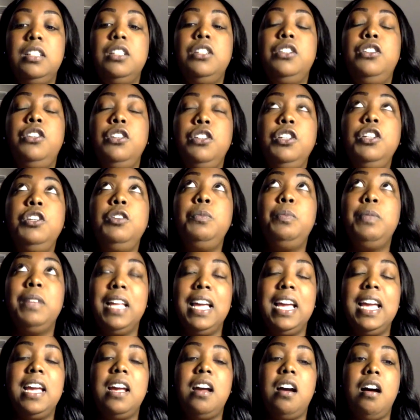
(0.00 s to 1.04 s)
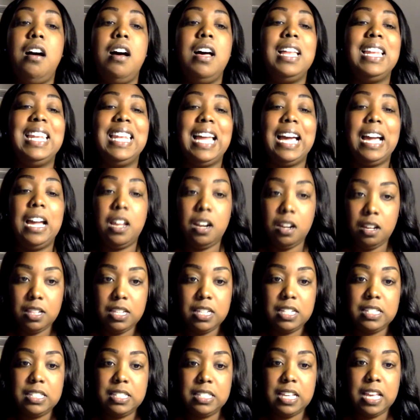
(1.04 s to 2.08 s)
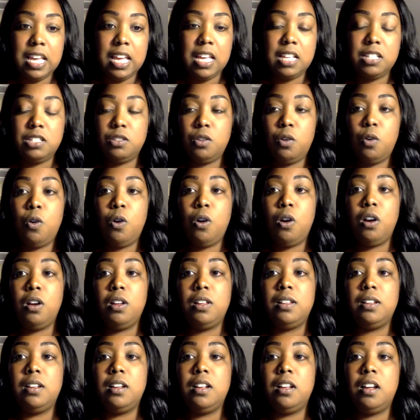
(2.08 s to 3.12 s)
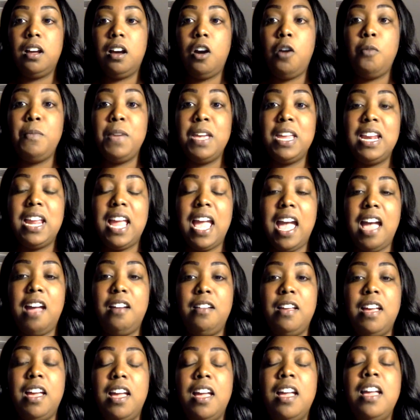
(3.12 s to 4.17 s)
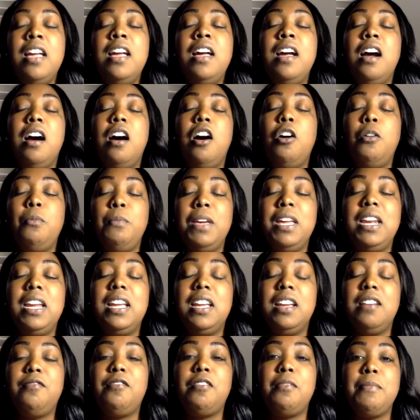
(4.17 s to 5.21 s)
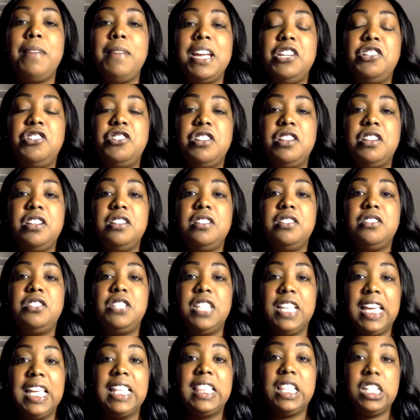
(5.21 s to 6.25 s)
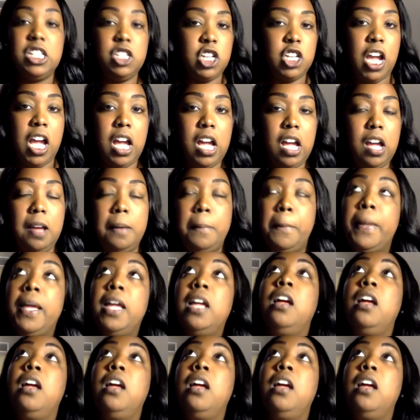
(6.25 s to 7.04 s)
Do you plan on lying on this test or omitting information to get the job?